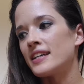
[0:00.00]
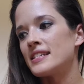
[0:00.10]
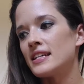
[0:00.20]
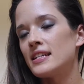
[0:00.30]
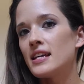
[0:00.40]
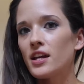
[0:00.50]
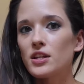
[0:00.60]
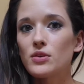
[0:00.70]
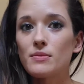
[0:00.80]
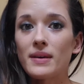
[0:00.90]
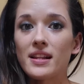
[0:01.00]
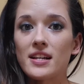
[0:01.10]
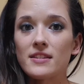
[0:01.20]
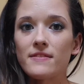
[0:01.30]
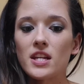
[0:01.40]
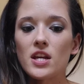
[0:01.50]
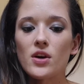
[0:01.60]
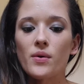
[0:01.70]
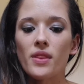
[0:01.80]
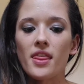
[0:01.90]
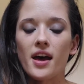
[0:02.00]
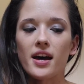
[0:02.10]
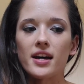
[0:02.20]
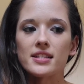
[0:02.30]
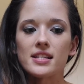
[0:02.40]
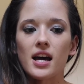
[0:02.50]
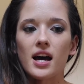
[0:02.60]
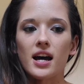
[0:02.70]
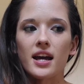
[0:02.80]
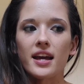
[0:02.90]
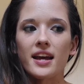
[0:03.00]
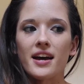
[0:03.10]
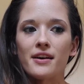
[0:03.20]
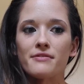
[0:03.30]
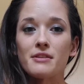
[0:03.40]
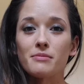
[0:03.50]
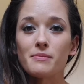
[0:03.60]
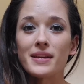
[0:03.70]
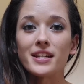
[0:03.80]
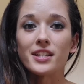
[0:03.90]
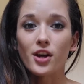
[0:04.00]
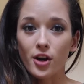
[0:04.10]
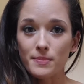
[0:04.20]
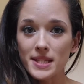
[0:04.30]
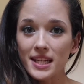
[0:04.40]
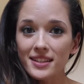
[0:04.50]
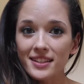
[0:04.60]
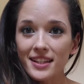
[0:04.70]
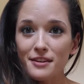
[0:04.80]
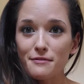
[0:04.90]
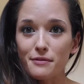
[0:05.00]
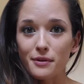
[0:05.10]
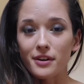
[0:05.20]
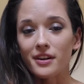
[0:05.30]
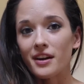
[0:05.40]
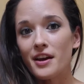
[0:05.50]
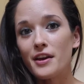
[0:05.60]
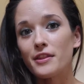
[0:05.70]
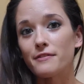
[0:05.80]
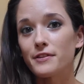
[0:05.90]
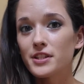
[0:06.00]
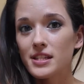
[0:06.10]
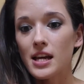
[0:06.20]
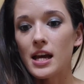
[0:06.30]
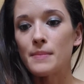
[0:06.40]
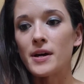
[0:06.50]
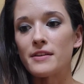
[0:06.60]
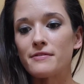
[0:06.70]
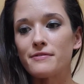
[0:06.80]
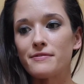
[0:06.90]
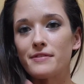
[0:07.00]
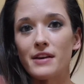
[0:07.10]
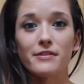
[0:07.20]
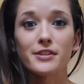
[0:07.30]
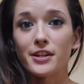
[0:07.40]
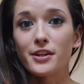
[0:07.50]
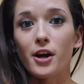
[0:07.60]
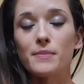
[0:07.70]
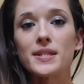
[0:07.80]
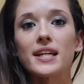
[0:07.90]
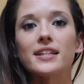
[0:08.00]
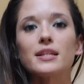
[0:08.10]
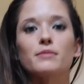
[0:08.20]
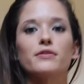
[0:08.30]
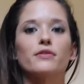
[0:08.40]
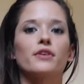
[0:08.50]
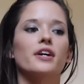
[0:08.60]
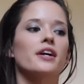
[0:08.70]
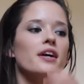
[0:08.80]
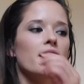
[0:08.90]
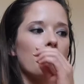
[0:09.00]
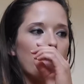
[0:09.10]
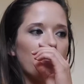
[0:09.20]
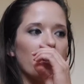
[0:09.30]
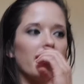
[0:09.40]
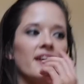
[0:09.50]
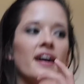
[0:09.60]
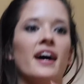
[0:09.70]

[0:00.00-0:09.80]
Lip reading: I did tell you in my last video that I have implemented carb cycling for the first time. I've never done carb cycling before, but